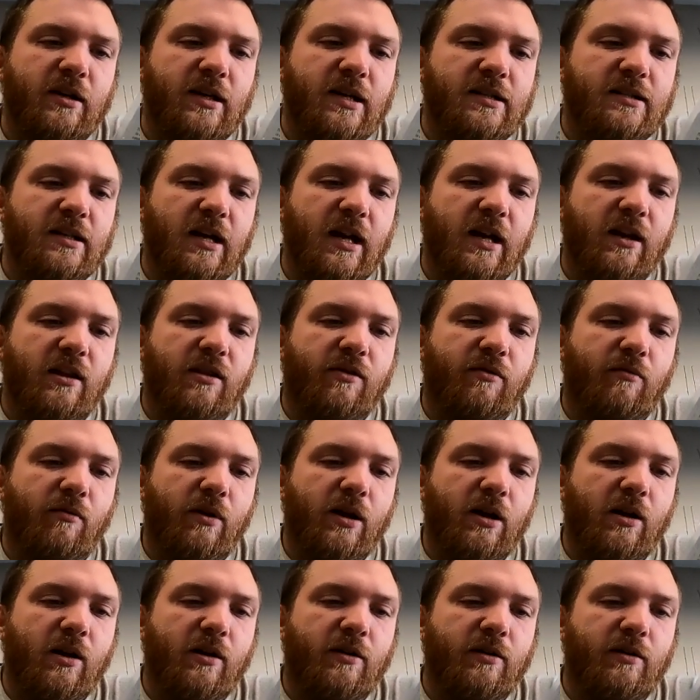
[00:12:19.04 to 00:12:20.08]
It's a
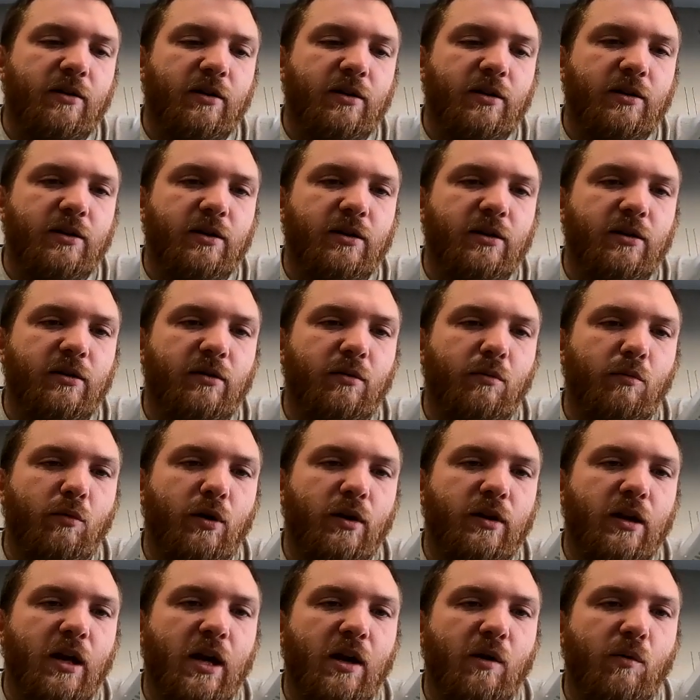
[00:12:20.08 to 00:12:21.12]
3/0 hook
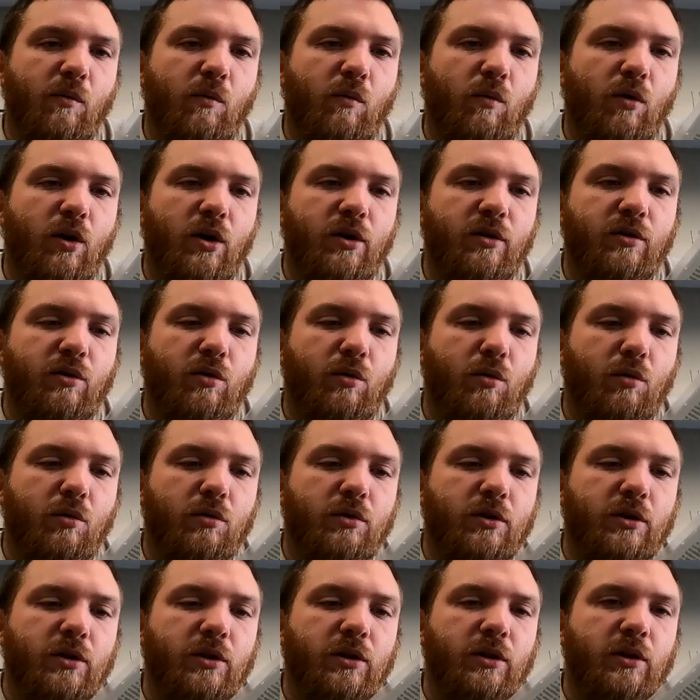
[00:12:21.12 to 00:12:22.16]
with a
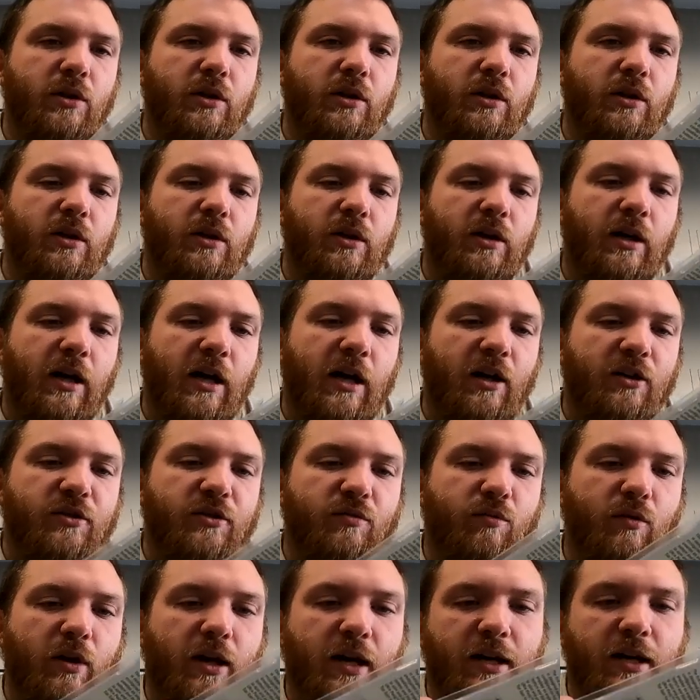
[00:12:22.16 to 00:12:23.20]
1/4
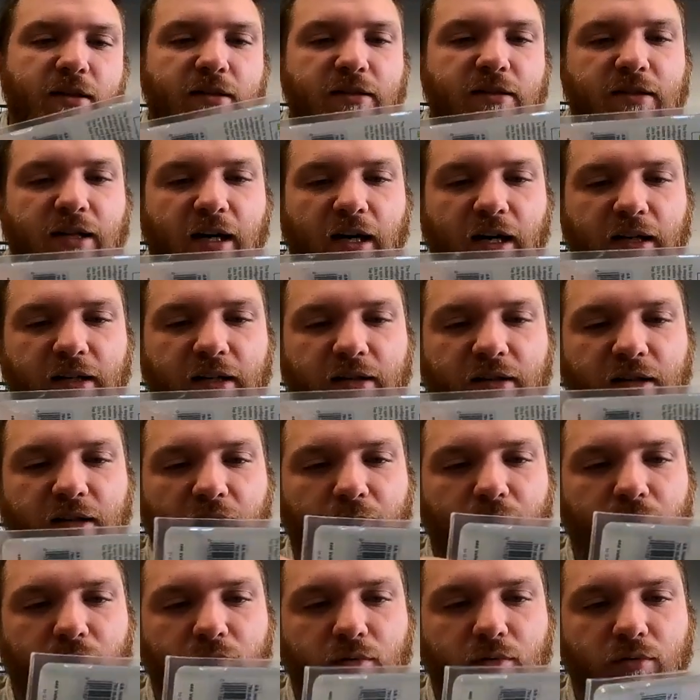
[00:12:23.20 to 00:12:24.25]
ounce weight. It's got a
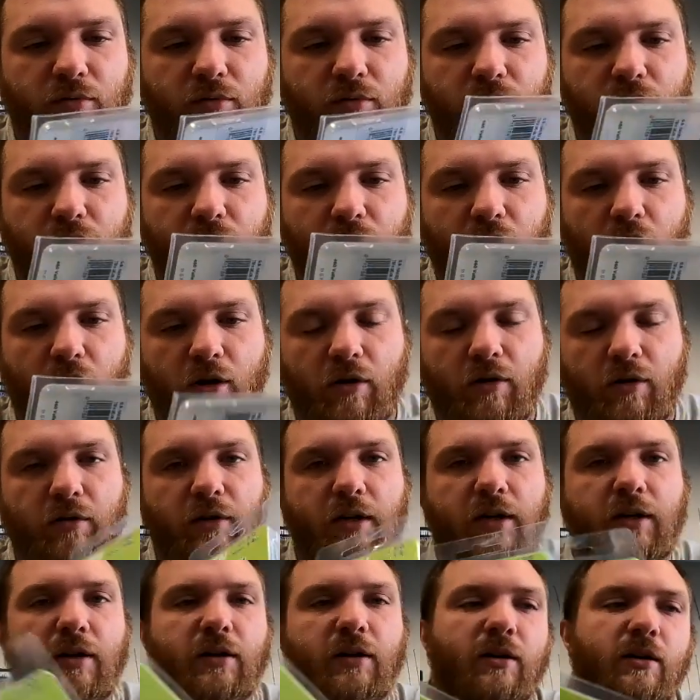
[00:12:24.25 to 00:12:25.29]
double guard on
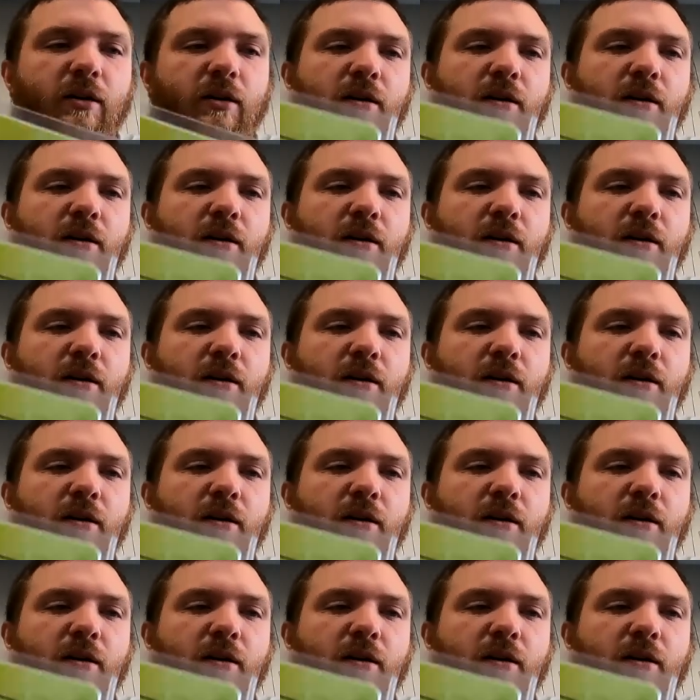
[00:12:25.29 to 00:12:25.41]
there.